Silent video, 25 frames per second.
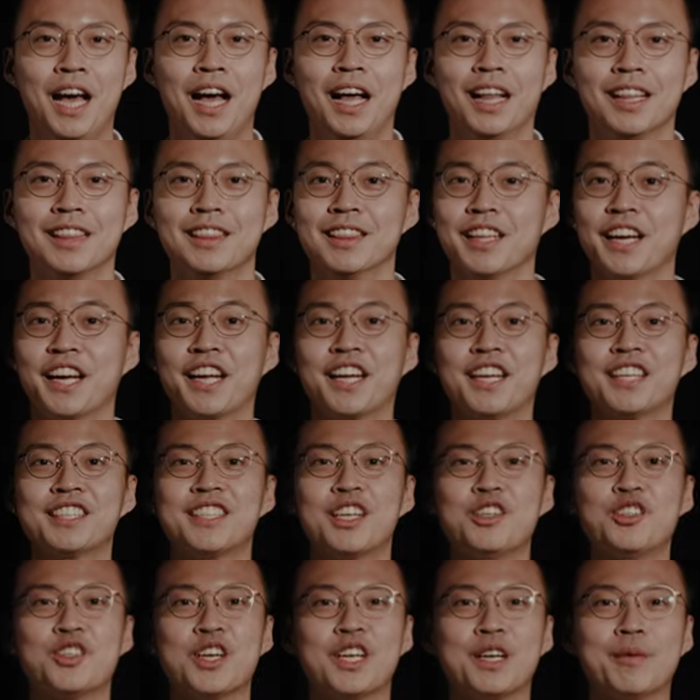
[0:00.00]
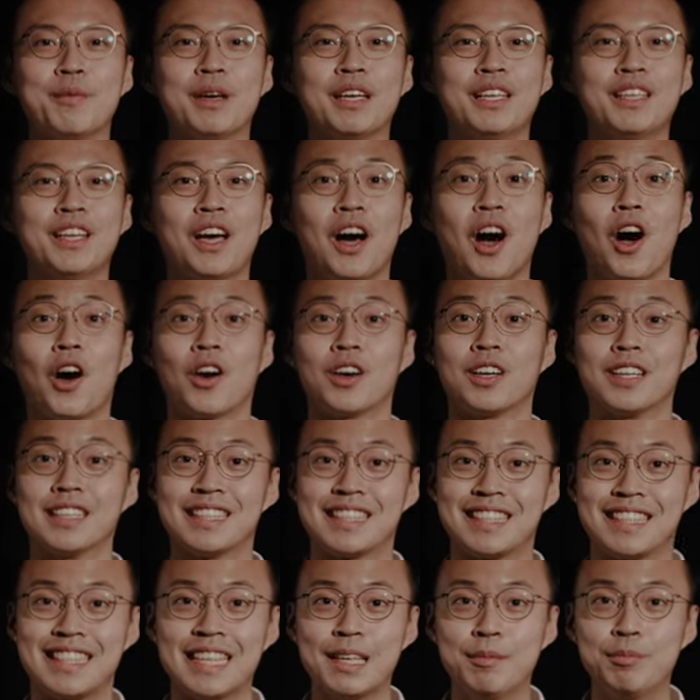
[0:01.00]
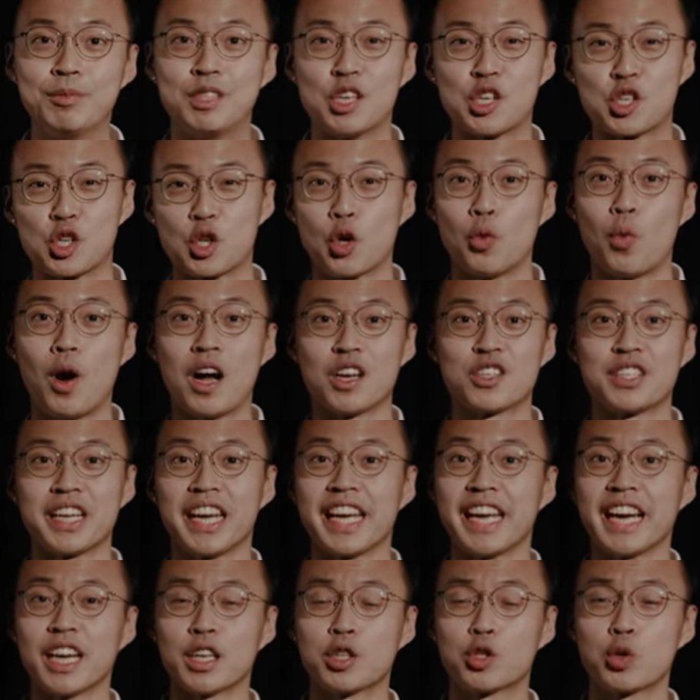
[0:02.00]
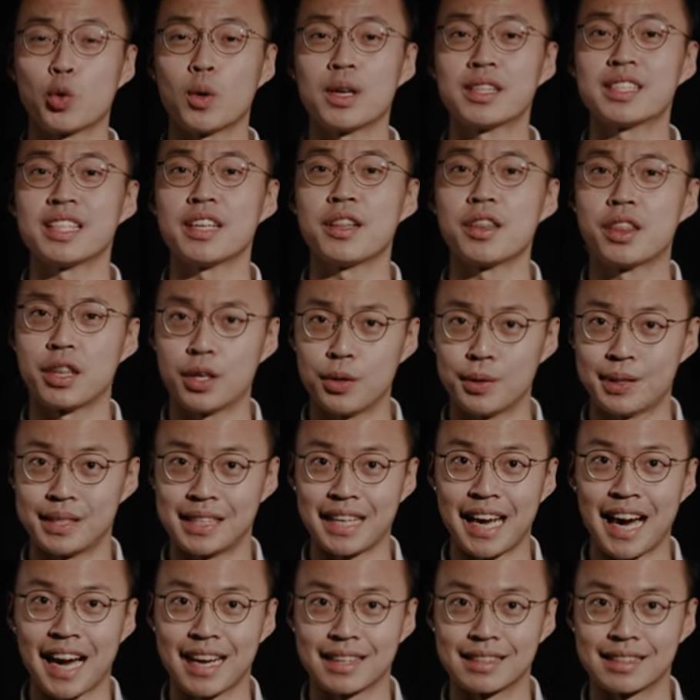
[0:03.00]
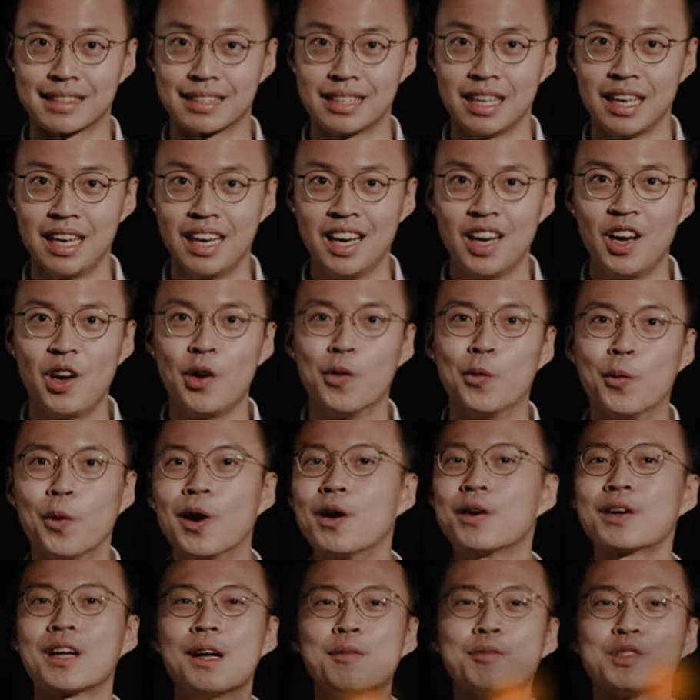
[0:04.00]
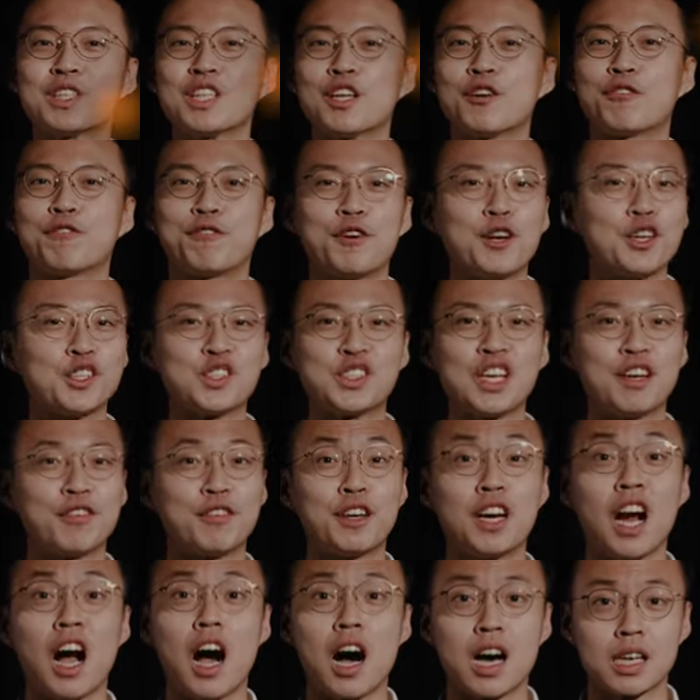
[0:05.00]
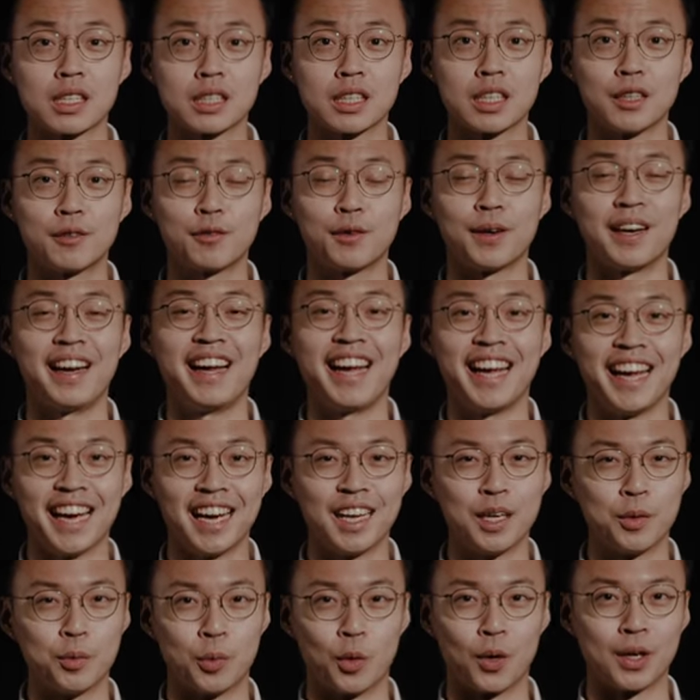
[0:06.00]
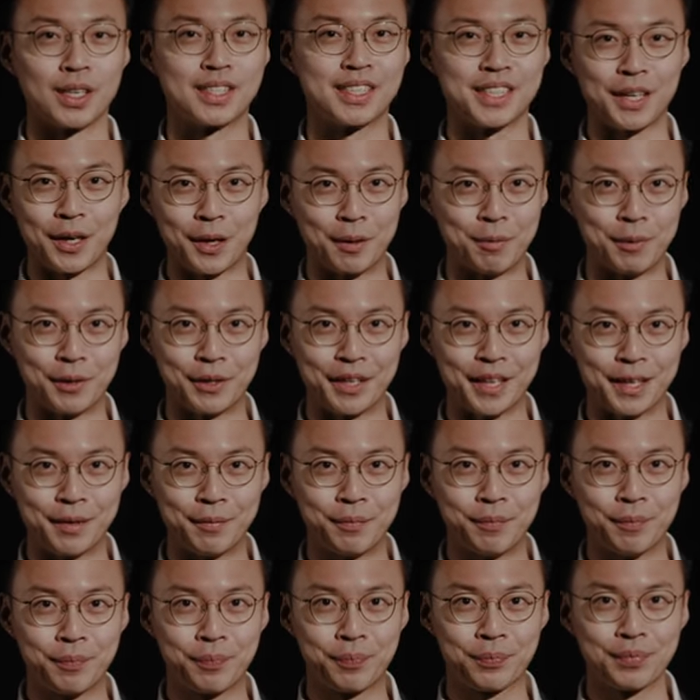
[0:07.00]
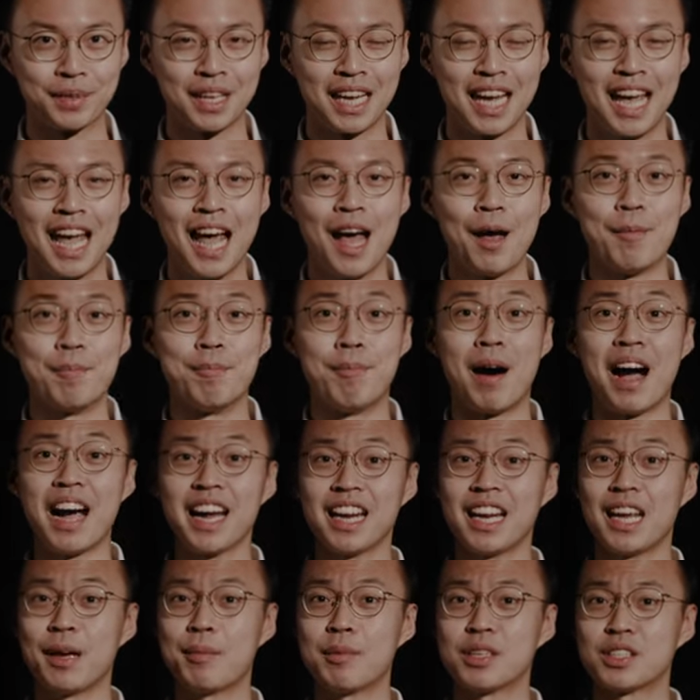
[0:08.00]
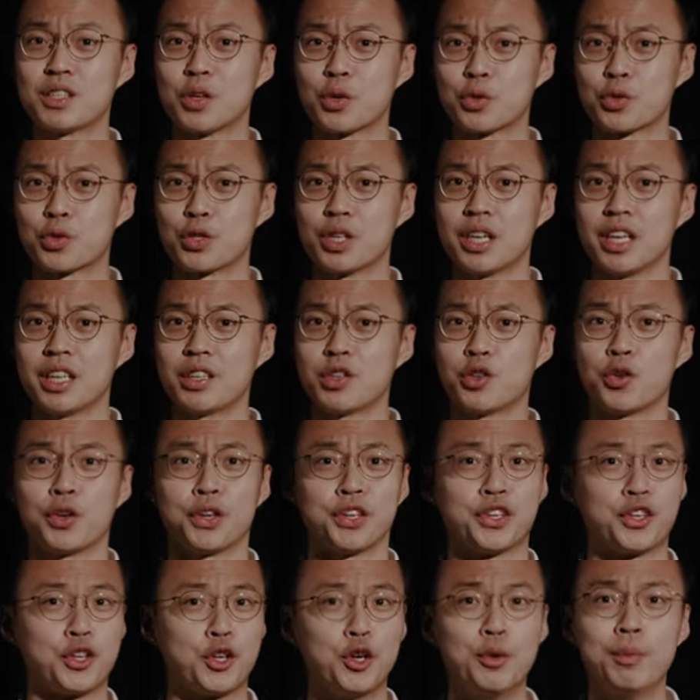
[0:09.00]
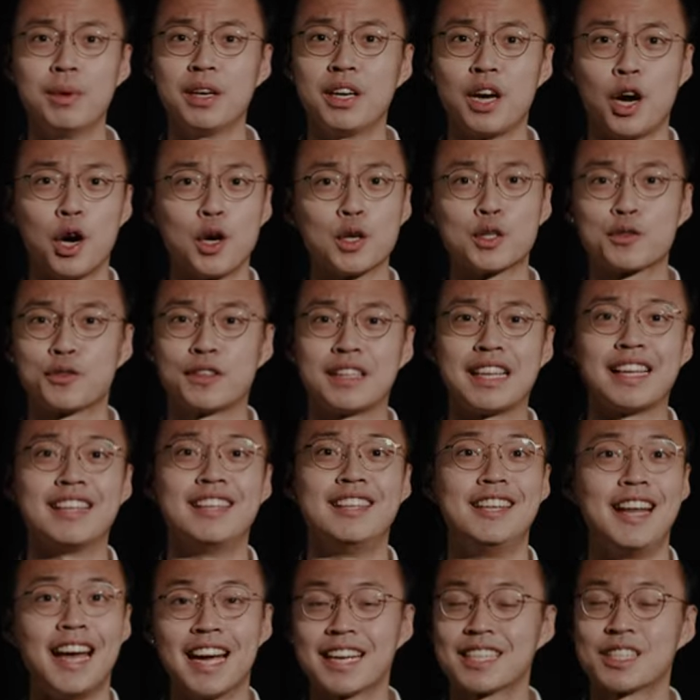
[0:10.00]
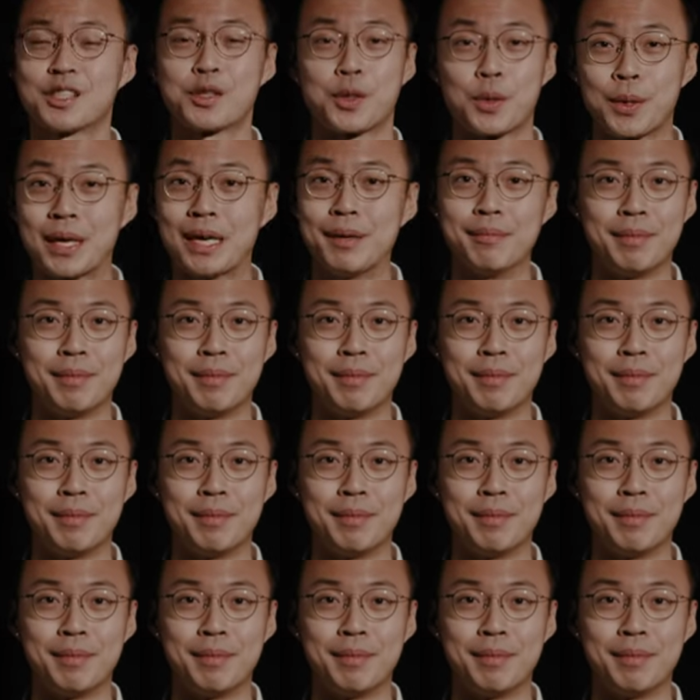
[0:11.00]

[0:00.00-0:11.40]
Ladies and gentlemen, our esteemed digital watch AI shorts enthusiasts, welcome to the first ever Oscar for AI award ceremony. My name is Yung-Hsuan, your human host for the next 3